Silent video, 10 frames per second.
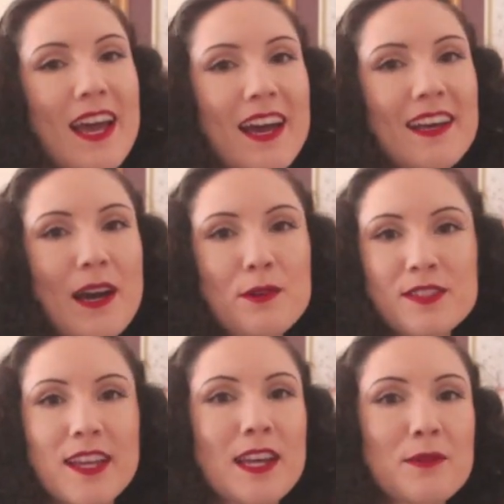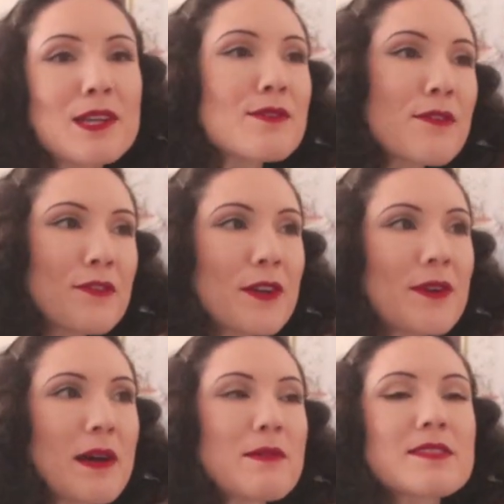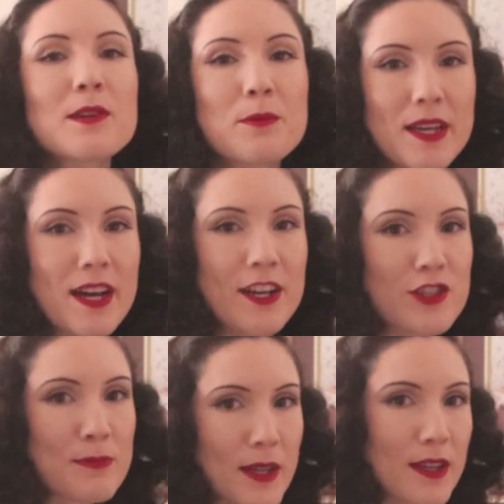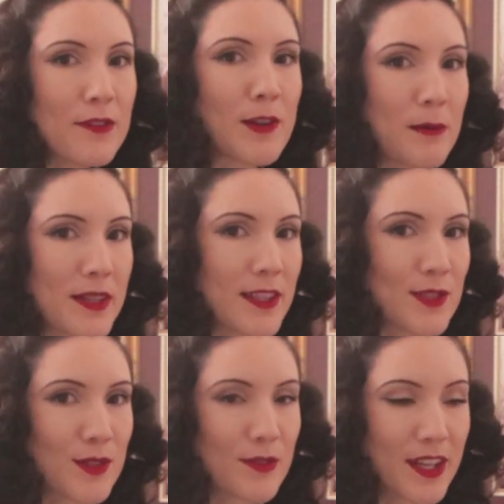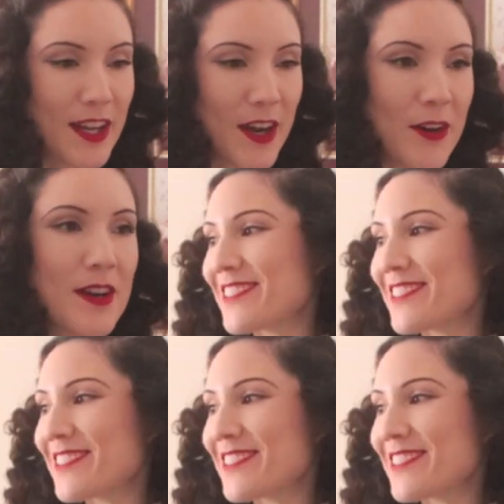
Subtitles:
and I was like getting rid of a few, and I was like, wait, I should be filming this for a video.